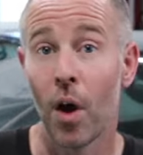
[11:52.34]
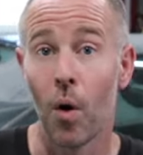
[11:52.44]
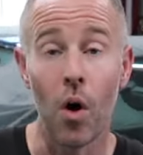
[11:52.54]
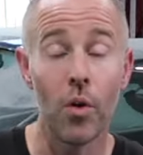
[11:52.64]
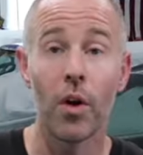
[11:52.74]
So
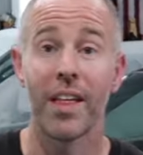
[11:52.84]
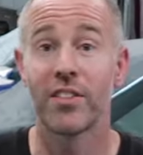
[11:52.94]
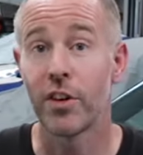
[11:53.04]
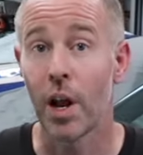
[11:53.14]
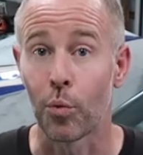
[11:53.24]
all in all, that
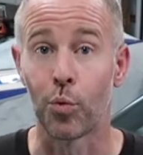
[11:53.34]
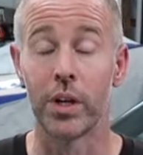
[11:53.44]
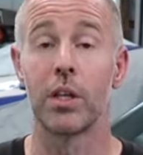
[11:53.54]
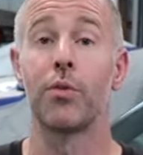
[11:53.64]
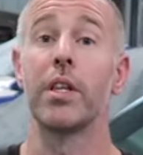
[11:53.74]
turned out
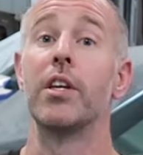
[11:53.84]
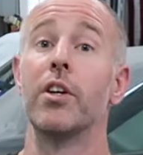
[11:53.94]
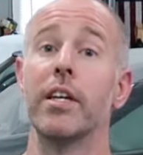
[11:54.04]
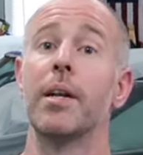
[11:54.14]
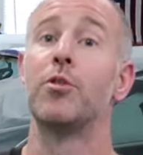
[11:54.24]
really, really
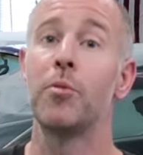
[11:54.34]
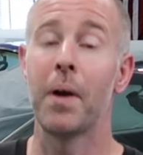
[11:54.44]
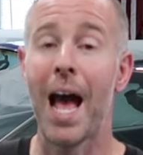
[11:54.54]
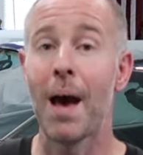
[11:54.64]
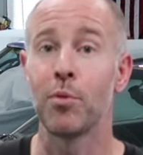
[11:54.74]
good. I'm
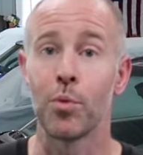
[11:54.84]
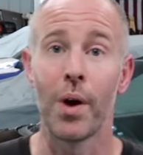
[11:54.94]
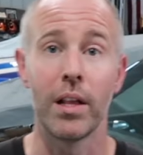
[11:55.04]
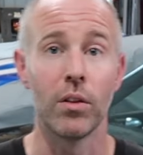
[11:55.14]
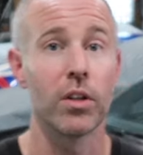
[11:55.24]
super happy with the
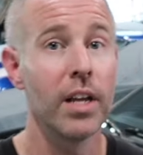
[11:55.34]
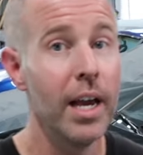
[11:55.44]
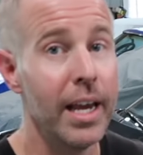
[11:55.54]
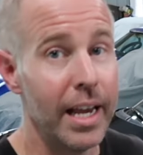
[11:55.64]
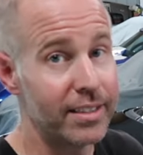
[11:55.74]
way it looks.
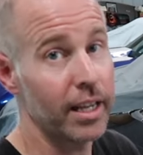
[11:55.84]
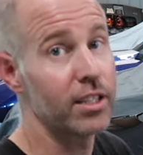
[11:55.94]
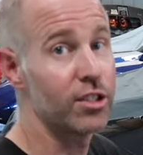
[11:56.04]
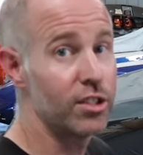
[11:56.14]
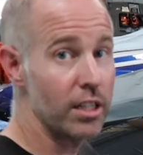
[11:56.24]
It's
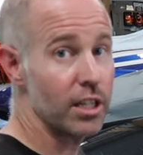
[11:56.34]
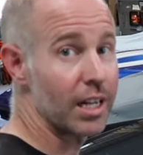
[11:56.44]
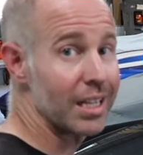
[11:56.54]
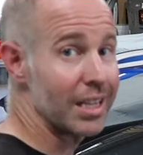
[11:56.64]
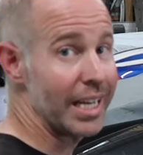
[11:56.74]
like such a
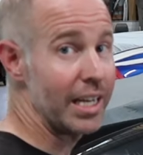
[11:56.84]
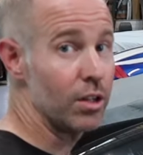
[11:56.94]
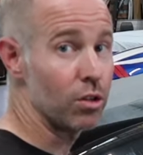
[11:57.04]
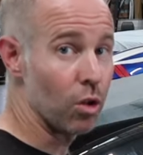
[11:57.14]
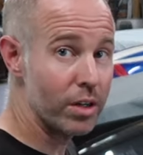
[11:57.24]

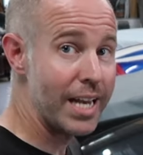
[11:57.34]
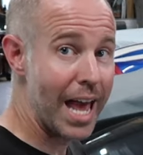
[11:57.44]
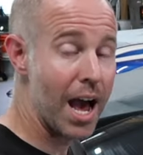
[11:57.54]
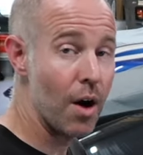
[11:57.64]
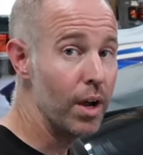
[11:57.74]
clean look
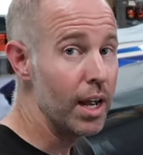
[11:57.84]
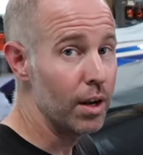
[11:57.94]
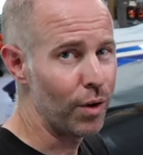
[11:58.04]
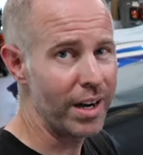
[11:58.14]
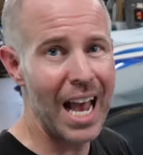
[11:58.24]
now.
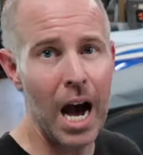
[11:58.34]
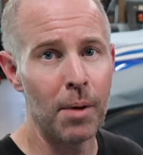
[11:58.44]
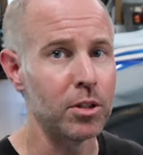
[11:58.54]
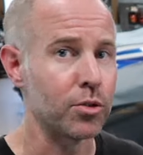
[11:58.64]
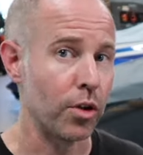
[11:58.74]
Red
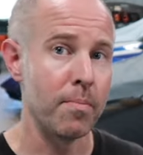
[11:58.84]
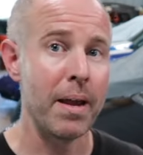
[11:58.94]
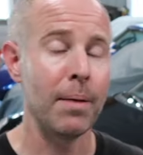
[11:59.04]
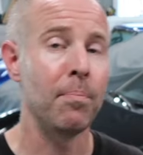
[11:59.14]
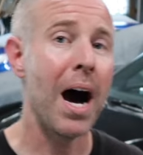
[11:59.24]
calipers really
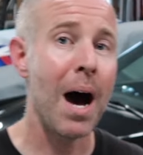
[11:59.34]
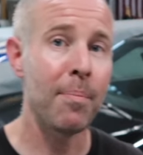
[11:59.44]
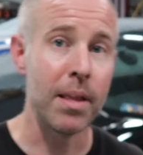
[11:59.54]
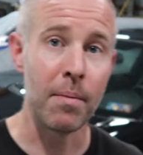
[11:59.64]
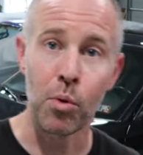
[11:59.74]
make it
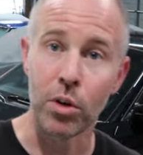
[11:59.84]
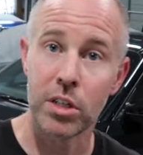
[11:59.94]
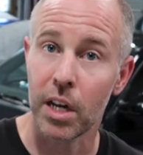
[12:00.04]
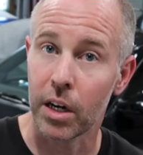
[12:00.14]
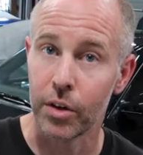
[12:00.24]
pop, and that Porsche
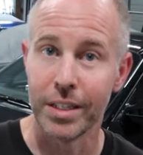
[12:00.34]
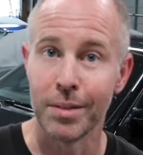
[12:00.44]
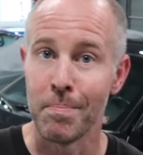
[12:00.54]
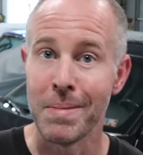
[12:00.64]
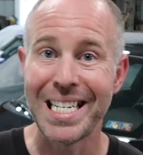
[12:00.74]
sticker
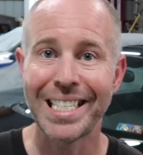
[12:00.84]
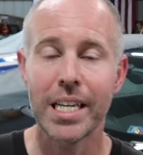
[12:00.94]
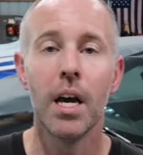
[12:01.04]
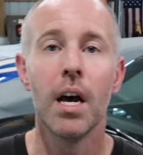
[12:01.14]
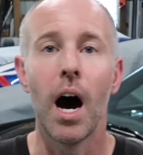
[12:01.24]
is mint.
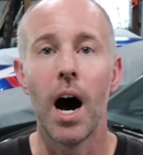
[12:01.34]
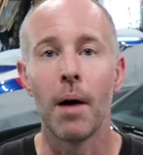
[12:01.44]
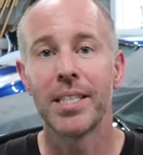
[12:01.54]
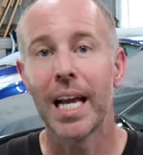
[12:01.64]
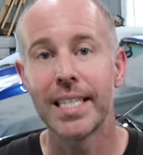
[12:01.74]

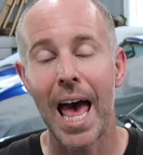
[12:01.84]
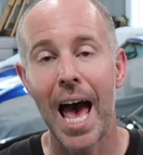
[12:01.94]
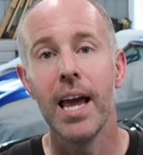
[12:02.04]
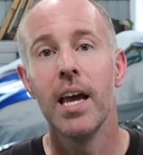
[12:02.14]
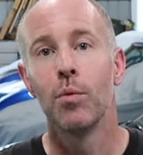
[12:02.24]
Besides
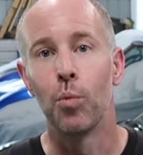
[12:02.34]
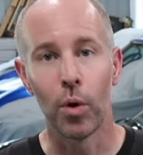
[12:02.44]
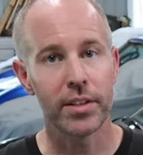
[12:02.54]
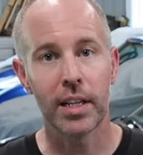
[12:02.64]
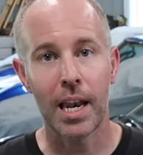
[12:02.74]
that,
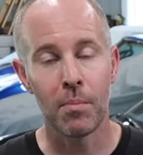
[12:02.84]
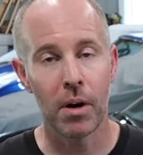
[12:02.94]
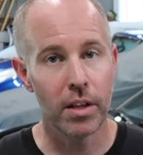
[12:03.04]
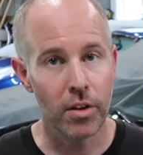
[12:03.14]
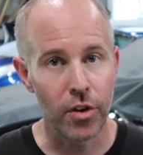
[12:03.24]
wasn't a lot of
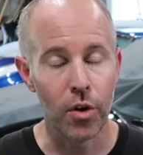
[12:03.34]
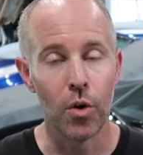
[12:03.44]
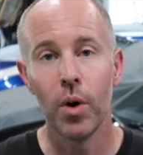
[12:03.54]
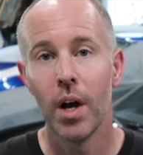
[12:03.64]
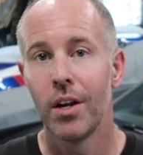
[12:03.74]
money to
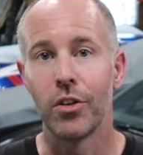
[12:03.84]
do.